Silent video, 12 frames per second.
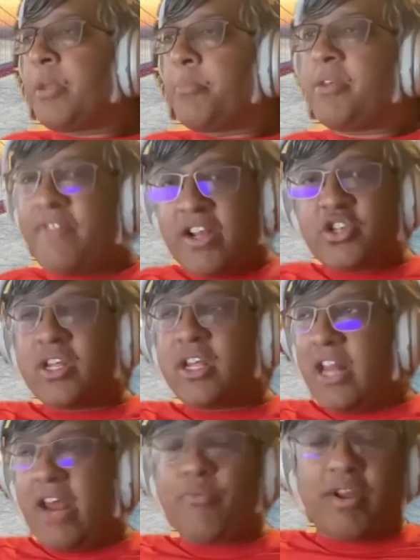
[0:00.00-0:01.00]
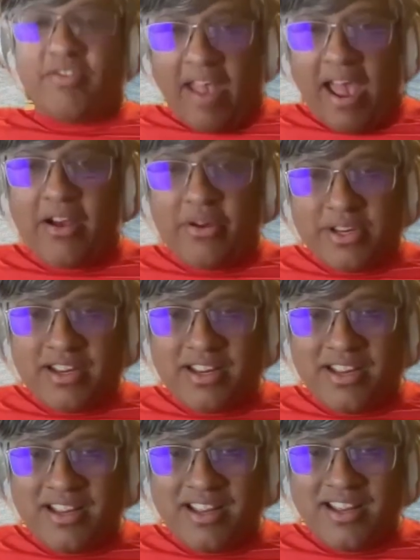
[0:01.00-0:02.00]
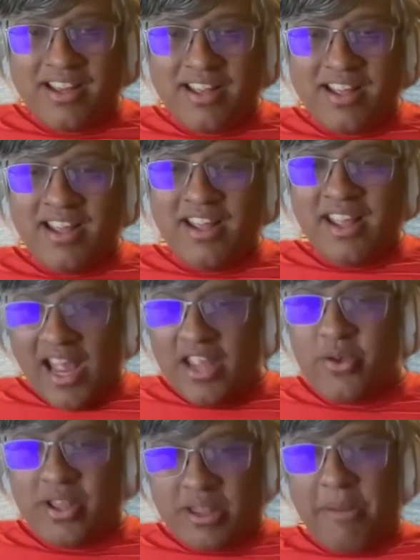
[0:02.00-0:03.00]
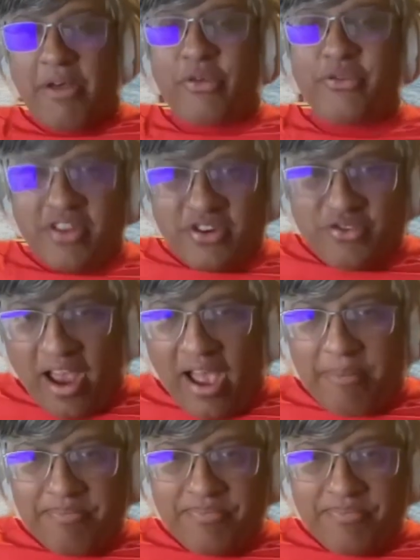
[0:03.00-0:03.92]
but eventually land runs out, and you hit the Malthusian trap,